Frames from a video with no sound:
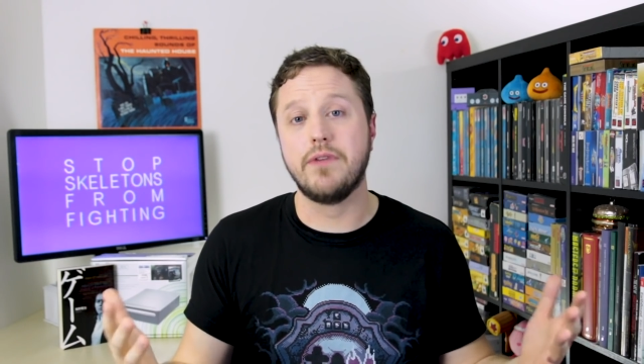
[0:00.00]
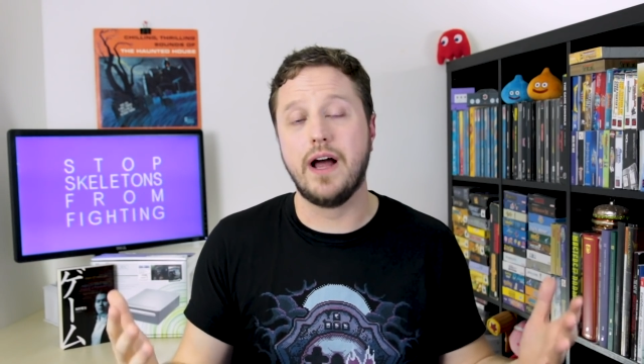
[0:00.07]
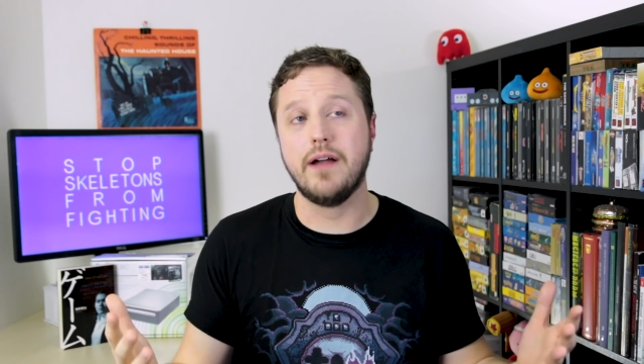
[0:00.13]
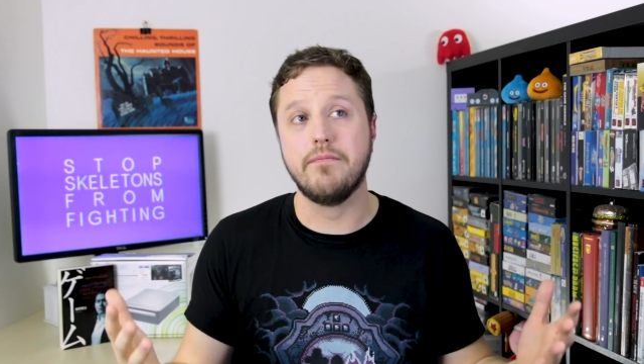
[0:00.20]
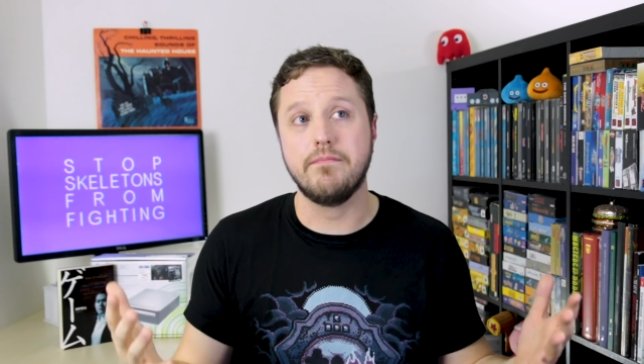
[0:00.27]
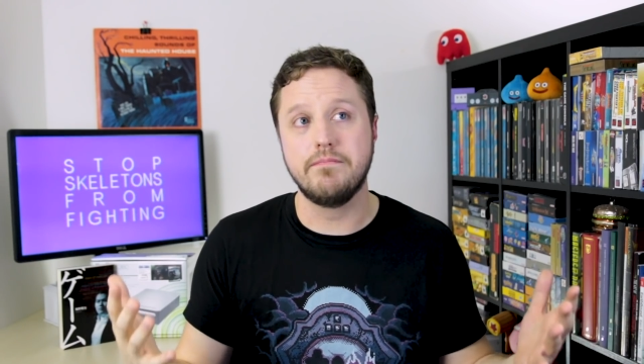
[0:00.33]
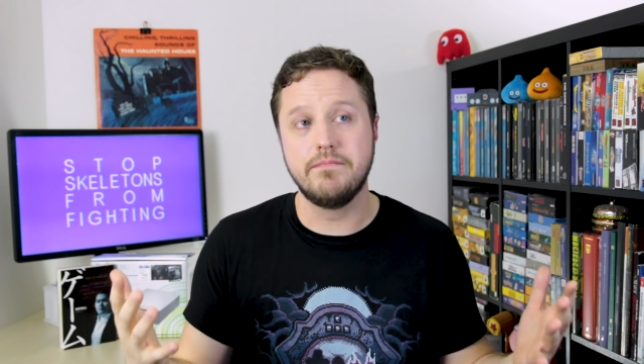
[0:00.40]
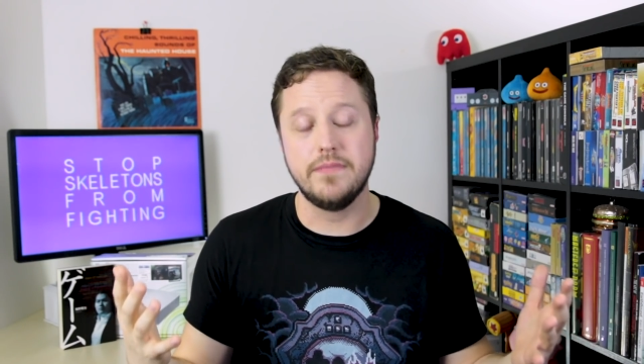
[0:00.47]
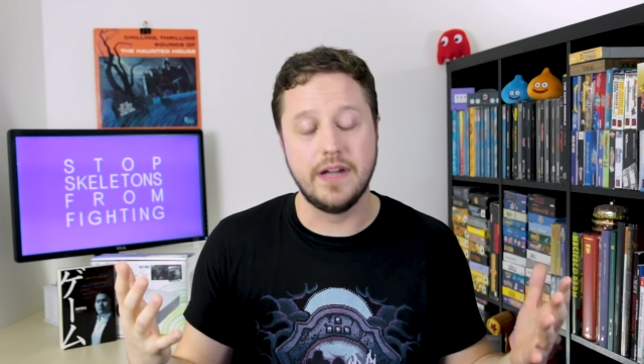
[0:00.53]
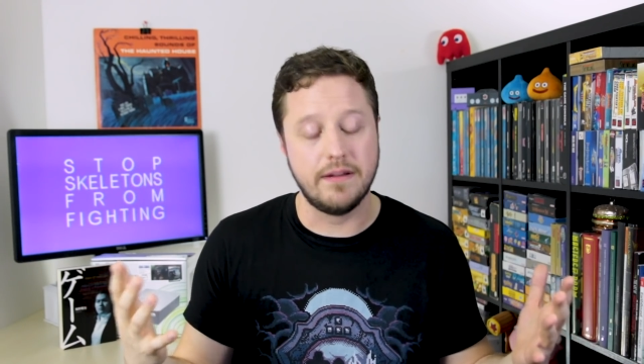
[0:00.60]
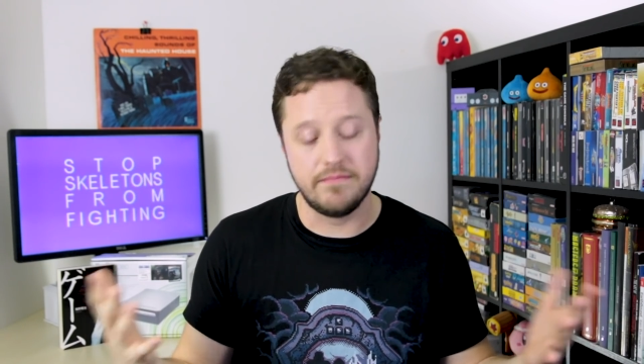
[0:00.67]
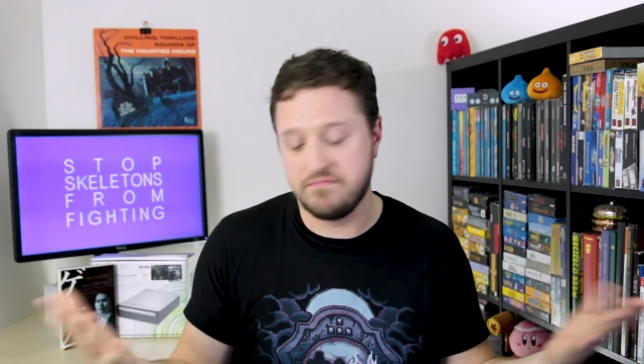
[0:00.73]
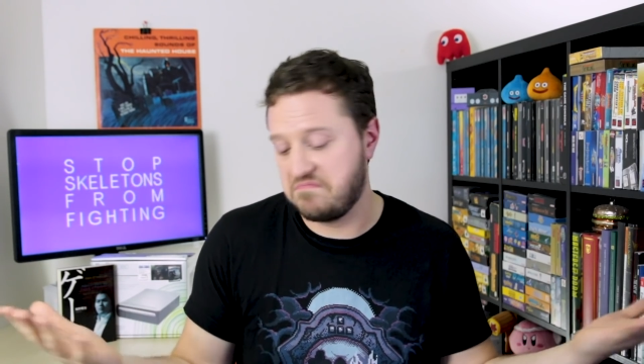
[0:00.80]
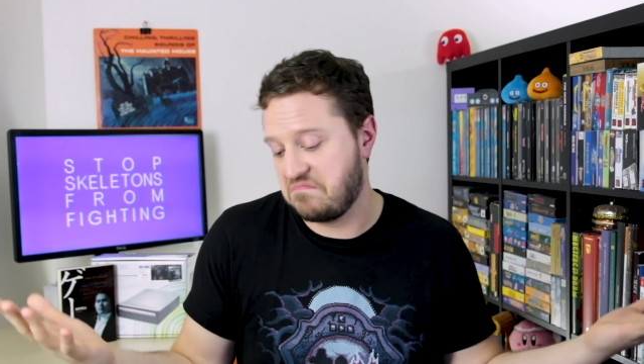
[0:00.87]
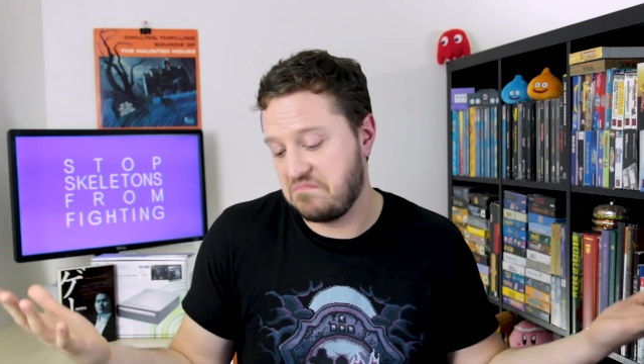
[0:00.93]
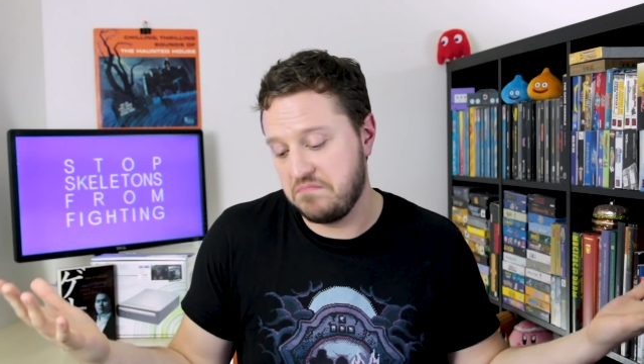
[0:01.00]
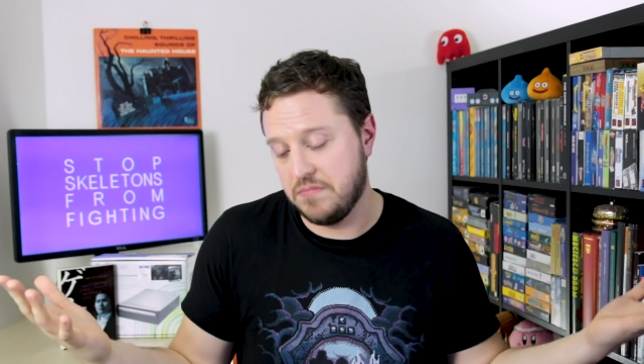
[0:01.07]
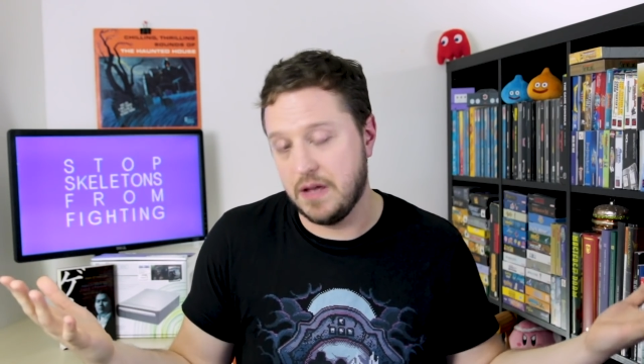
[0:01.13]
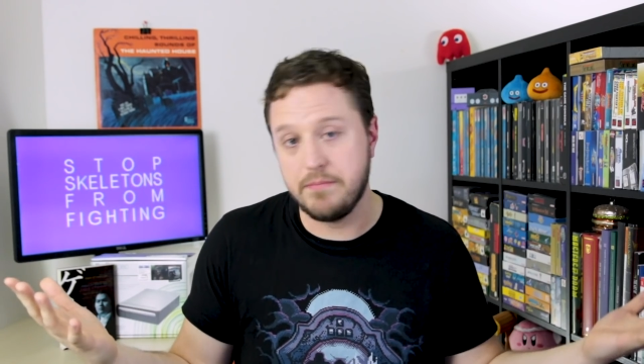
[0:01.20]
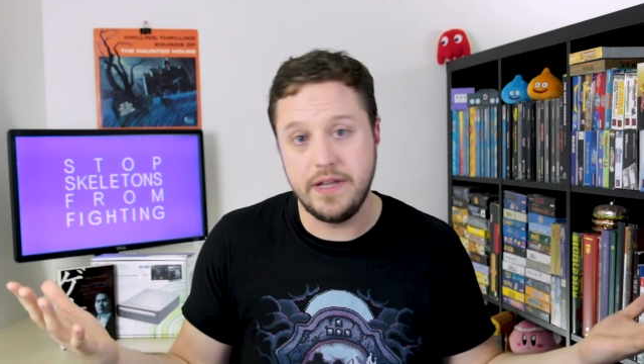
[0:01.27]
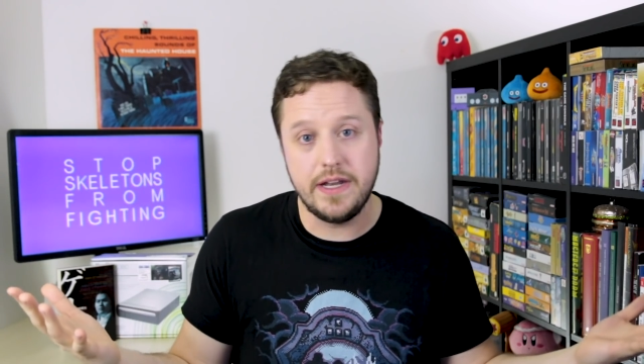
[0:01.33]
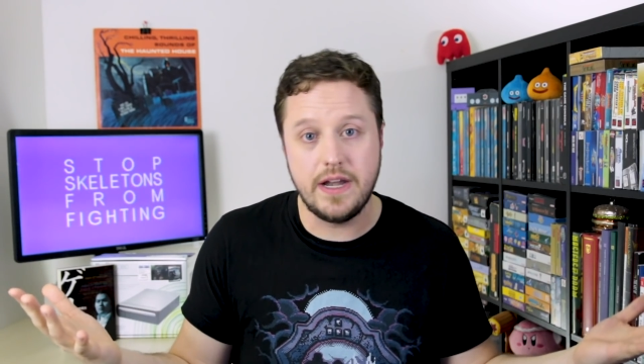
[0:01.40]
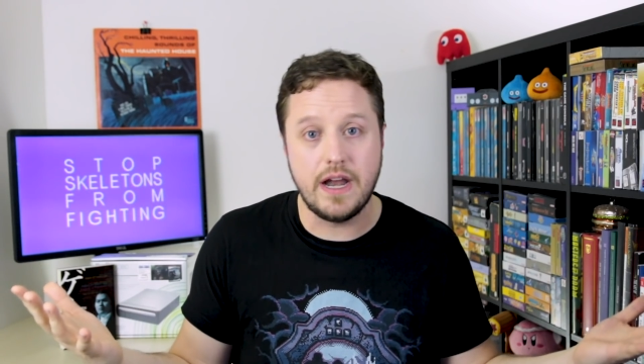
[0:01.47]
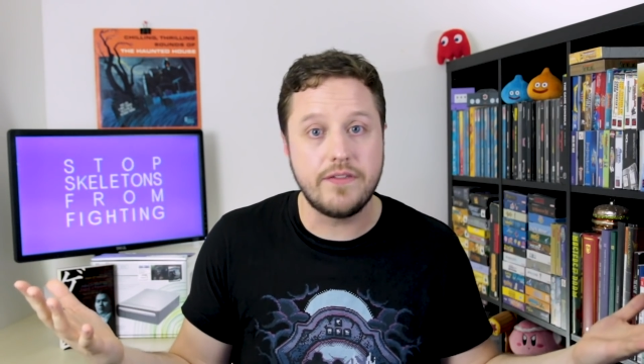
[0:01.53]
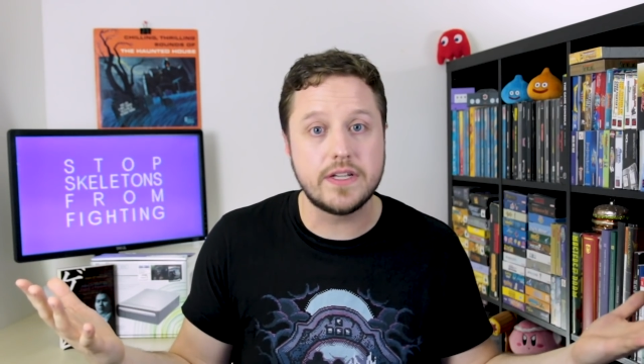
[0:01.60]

I mean it